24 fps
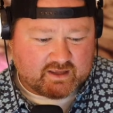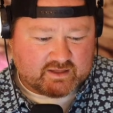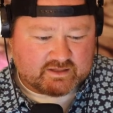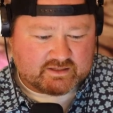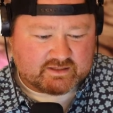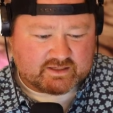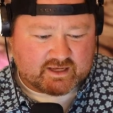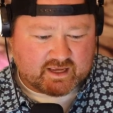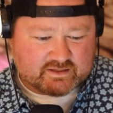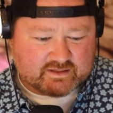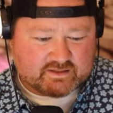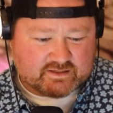
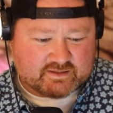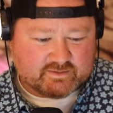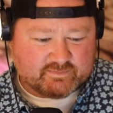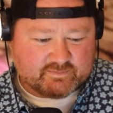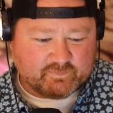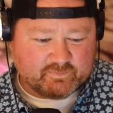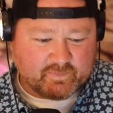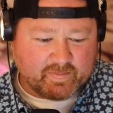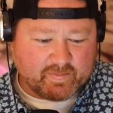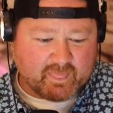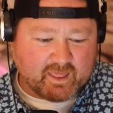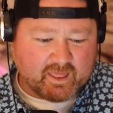says,
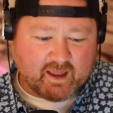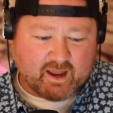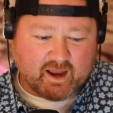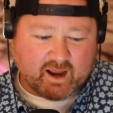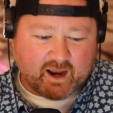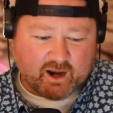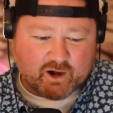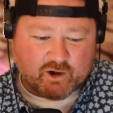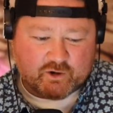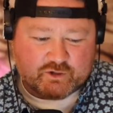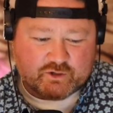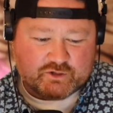I
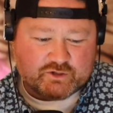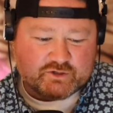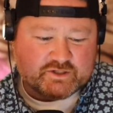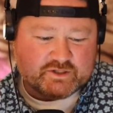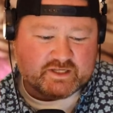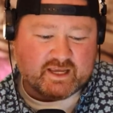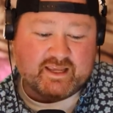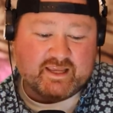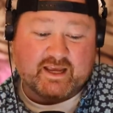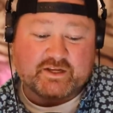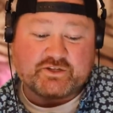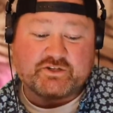heard you say
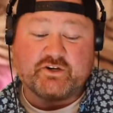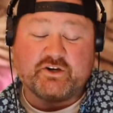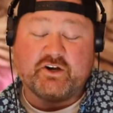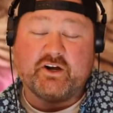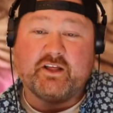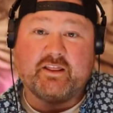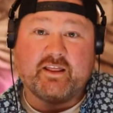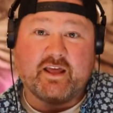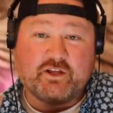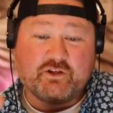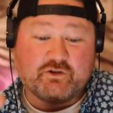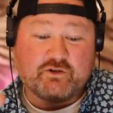yesterday
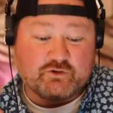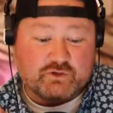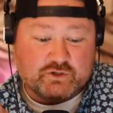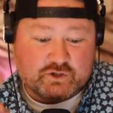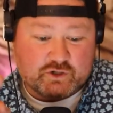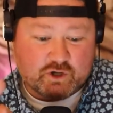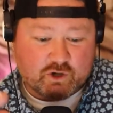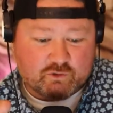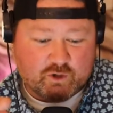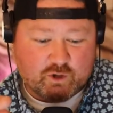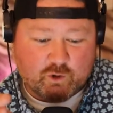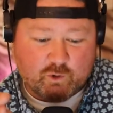that you
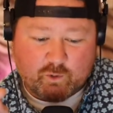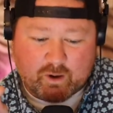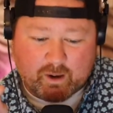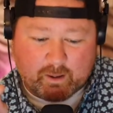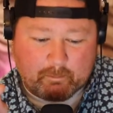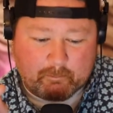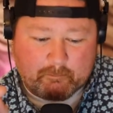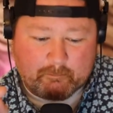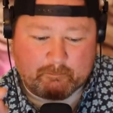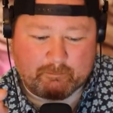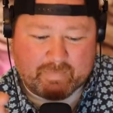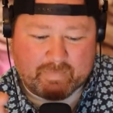don't know what
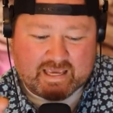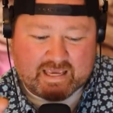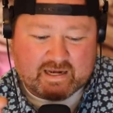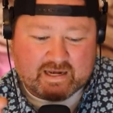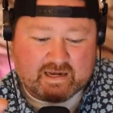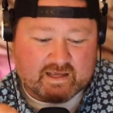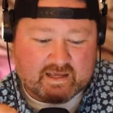mead